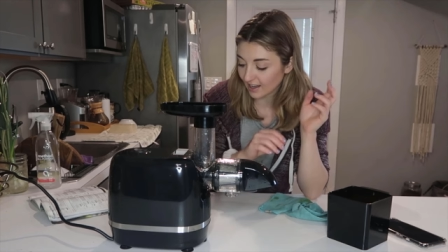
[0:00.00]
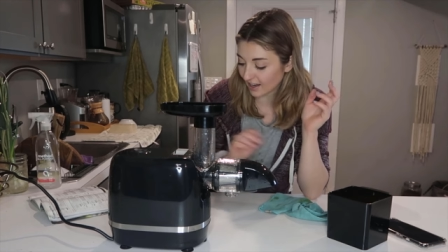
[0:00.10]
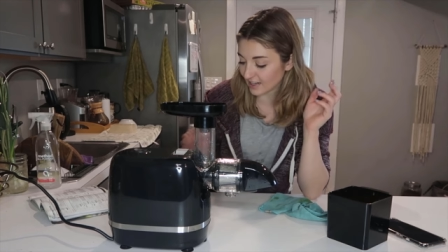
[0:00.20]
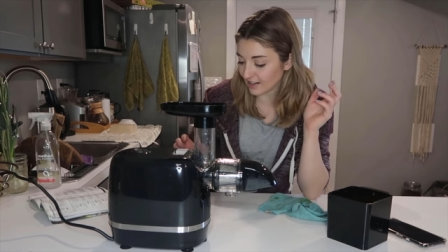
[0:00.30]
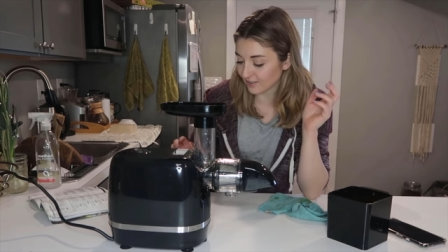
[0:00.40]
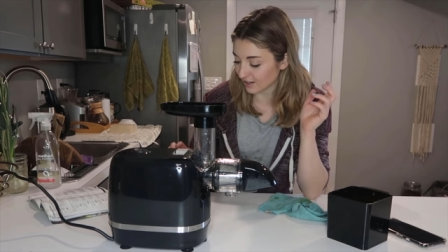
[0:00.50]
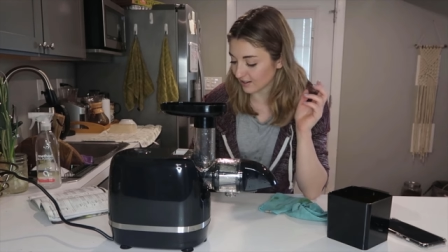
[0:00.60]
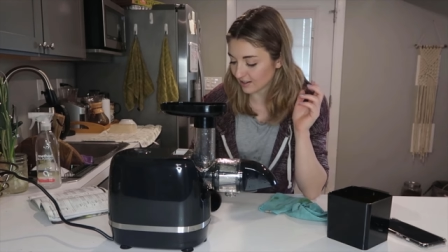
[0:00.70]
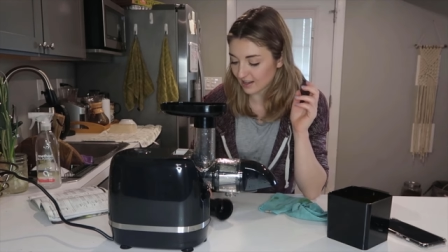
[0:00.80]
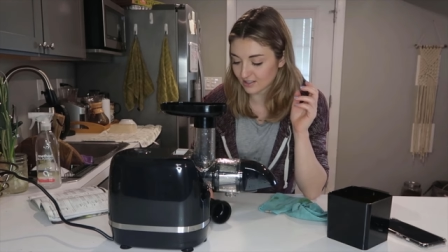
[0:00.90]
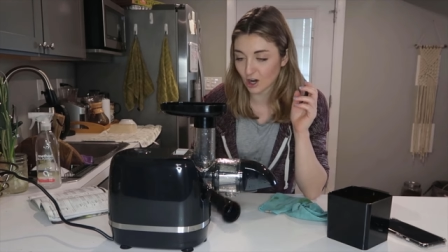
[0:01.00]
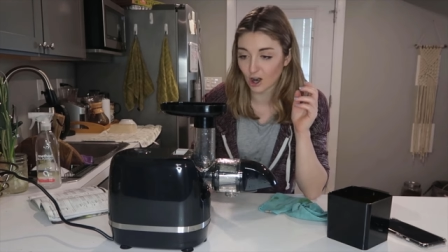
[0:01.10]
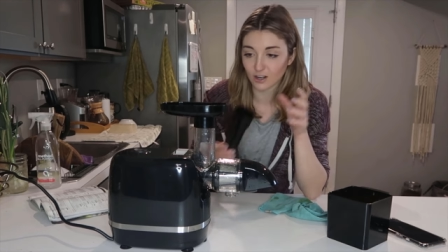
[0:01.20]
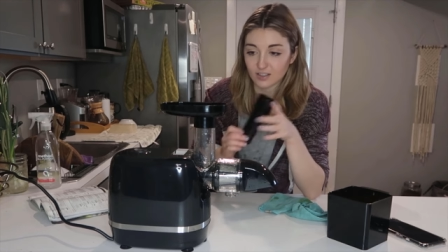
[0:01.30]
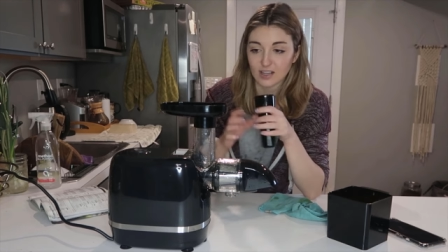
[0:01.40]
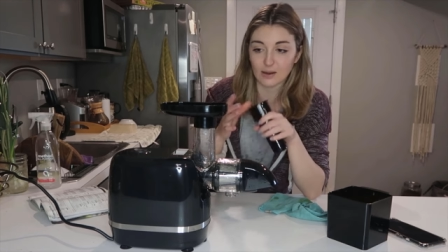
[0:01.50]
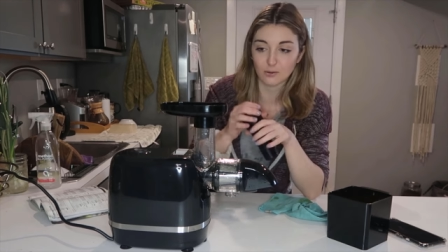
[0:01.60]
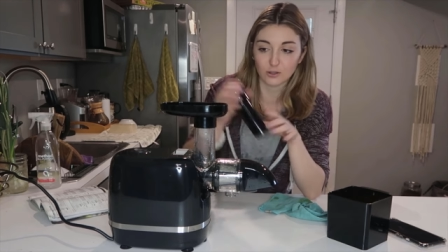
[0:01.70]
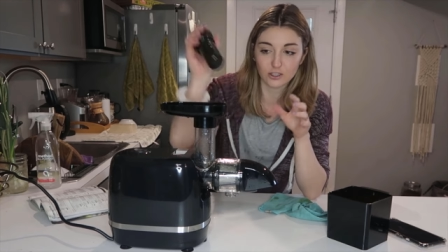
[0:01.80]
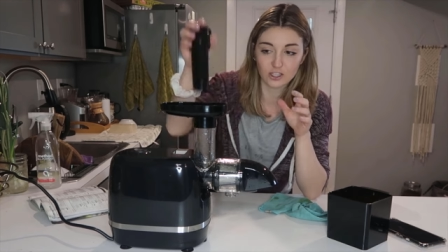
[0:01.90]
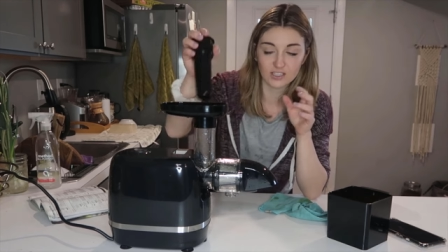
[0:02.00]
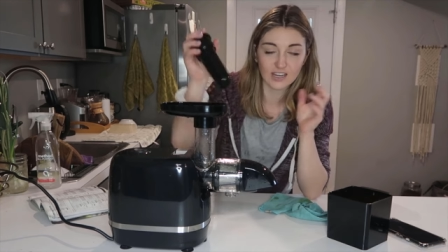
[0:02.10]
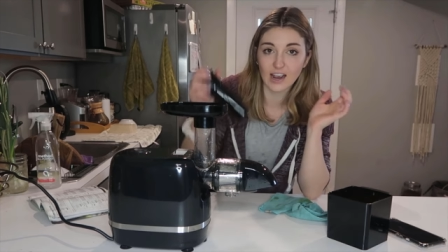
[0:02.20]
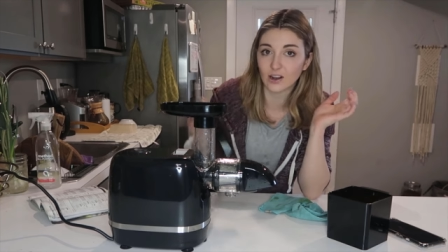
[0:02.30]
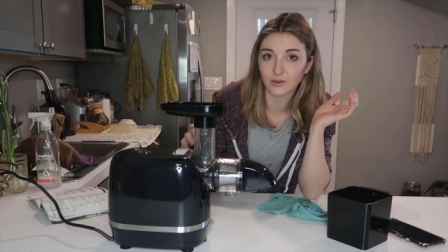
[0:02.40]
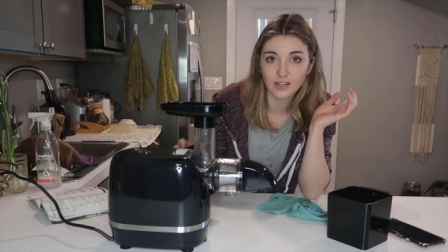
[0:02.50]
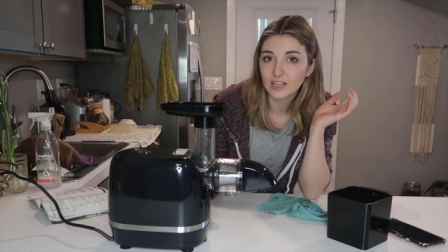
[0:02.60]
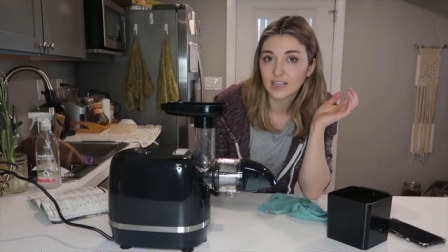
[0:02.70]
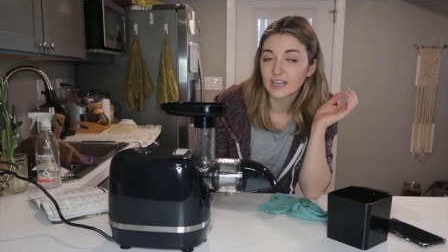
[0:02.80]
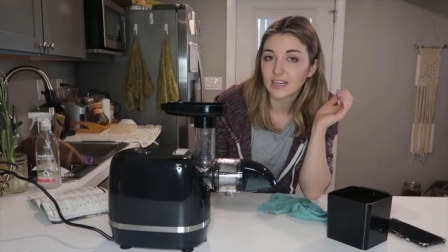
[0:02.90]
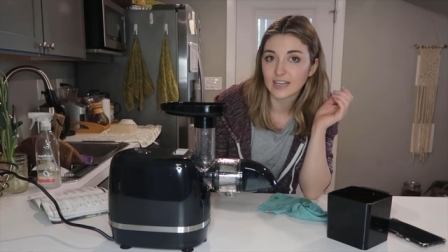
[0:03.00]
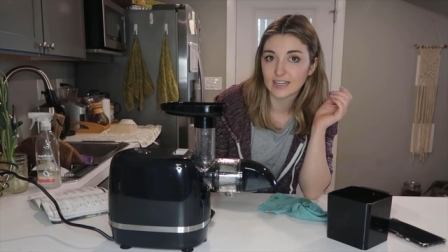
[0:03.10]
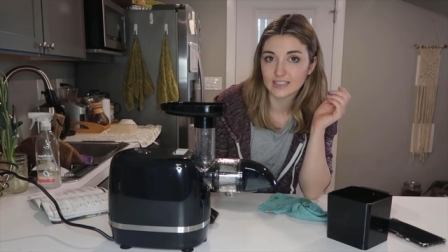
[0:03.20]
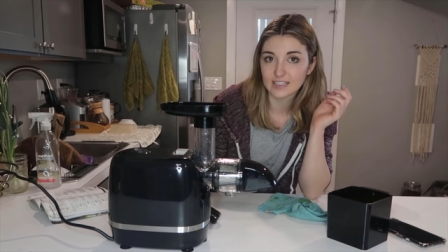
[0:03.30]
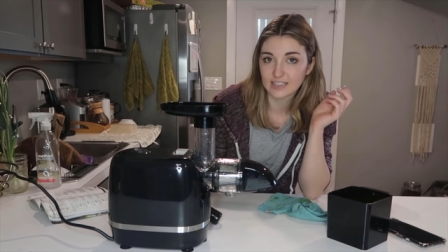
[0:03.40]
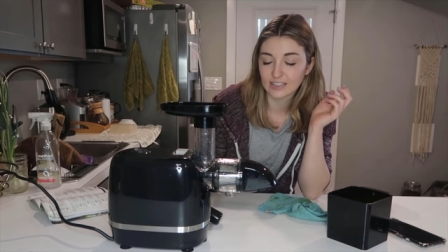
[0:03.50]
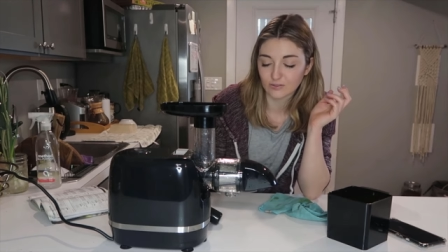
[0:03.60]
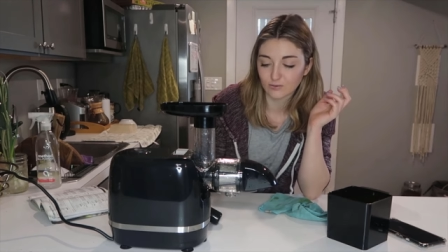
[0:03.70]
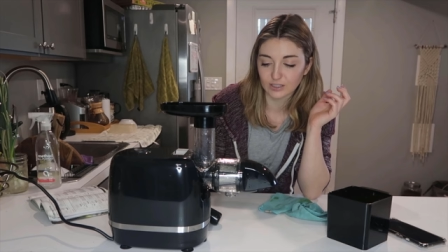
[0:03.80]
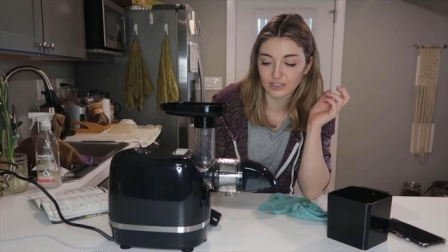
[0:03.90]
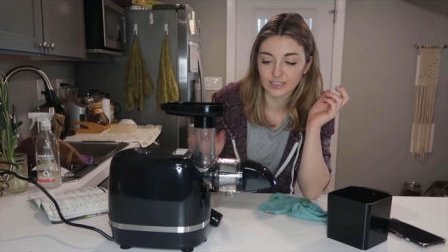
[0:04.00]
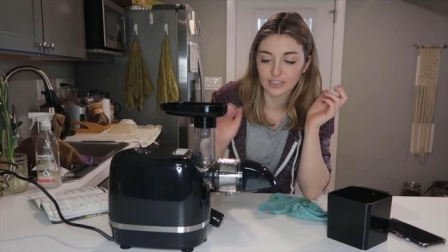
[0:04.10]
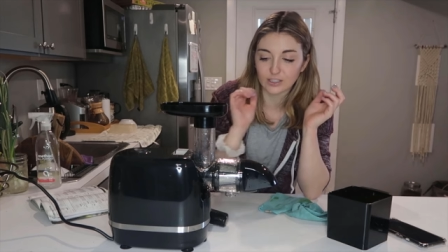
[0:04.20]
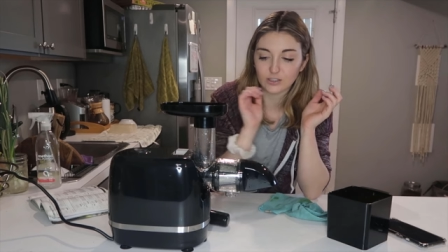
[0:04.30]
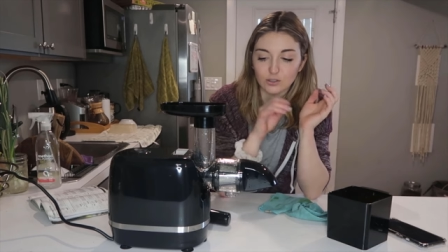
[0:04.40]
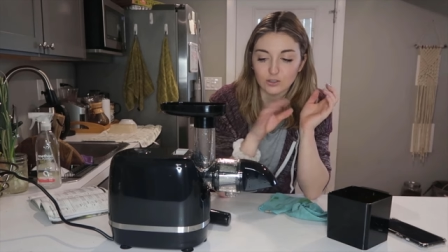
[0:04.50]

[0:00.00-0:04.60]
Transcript: And even as hard as I pushed it down, it didn't really